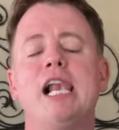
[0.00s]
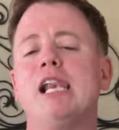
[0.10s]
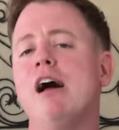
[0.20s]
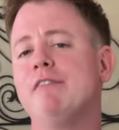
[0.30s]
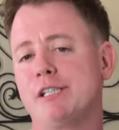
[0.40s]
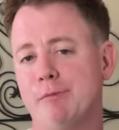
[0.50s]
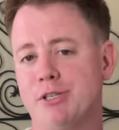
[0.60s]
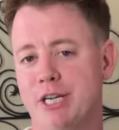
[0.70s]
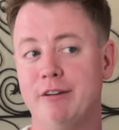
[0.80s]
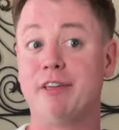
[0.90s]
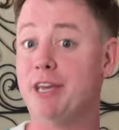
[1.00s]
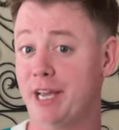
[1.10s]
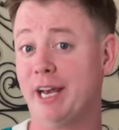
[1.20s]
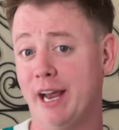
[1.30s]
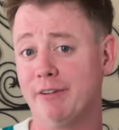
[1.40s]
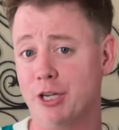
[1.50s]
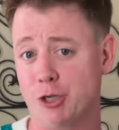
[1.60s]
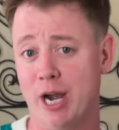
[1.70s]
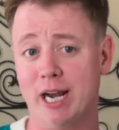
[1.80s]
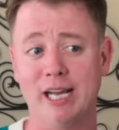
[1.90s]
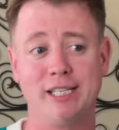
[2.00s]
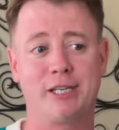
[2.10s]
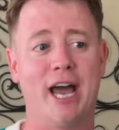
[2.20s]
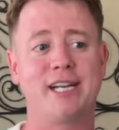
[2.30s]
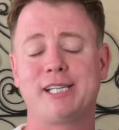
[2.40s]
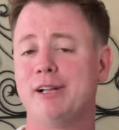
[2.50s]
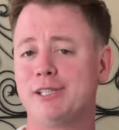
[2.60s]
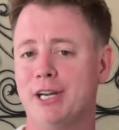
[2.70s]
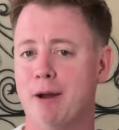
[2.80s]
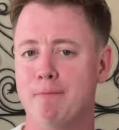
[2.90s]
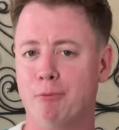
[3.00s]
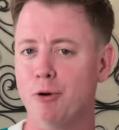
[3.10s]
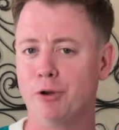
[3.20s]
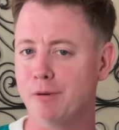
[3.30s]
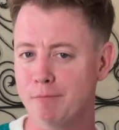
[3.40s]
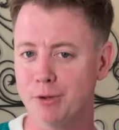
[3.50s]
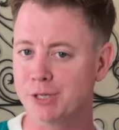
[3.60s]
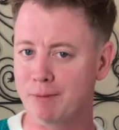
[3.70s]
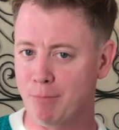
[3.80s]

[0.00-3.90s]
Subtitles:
love his motif that you can hear in the trailer, it kinda sounds like a broken music